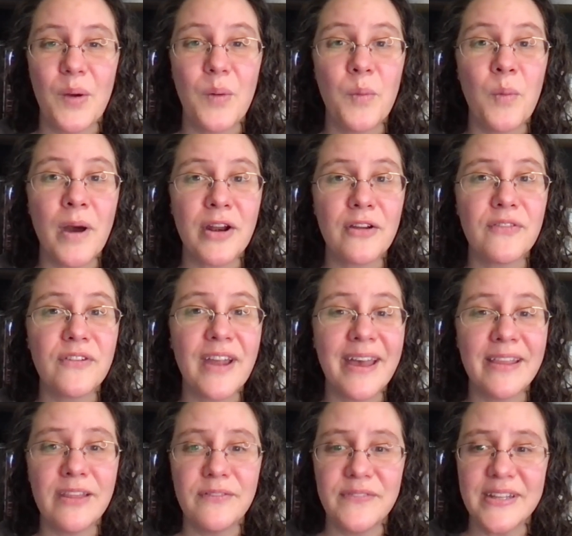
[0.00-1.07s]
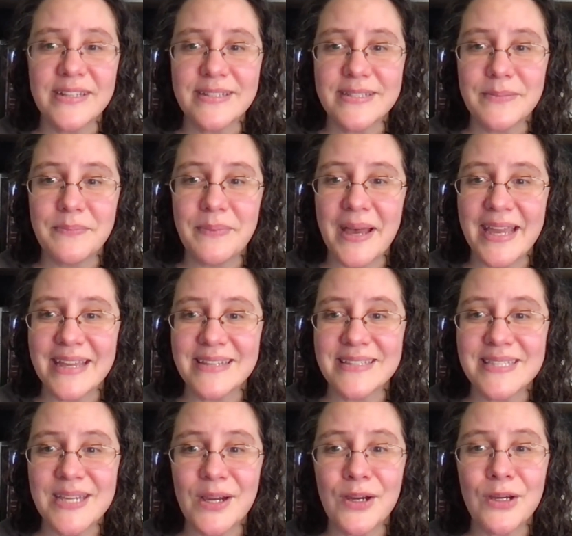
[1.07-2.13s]
Water for Elephants by
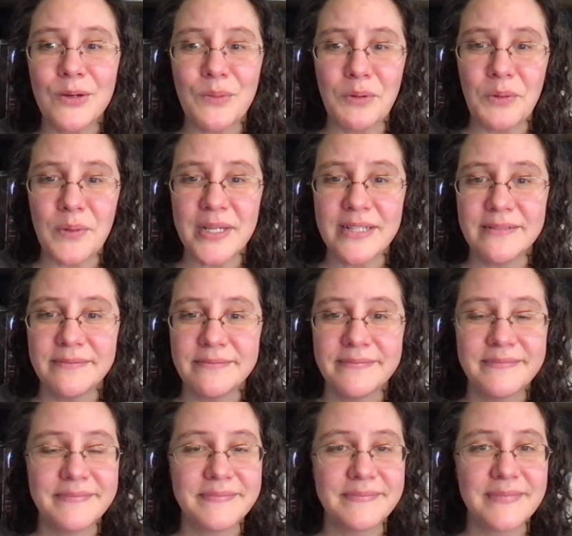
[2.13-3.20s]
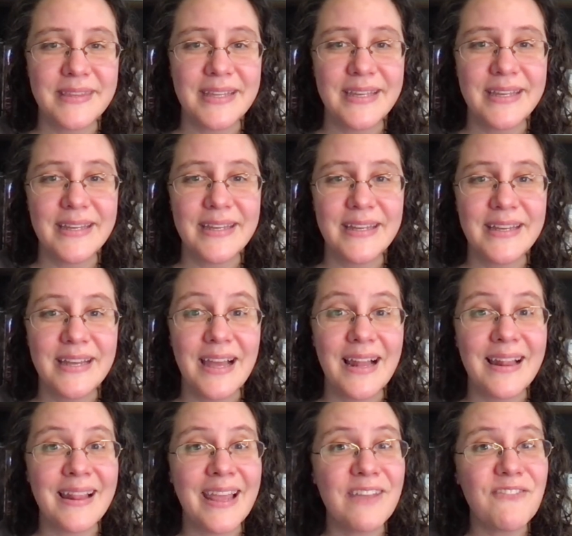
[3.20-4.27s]
Sara Gruen.
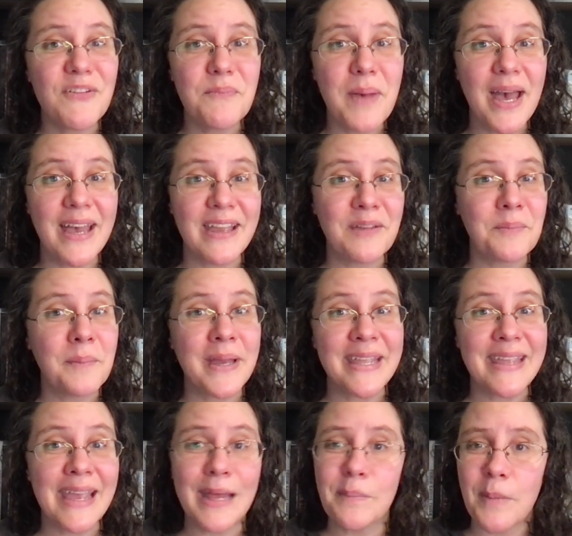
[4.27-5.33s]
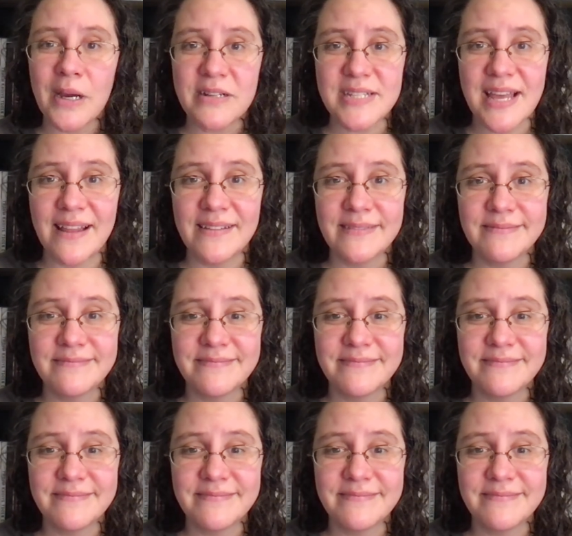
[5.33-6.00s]
Life of Pi by Yann Martel.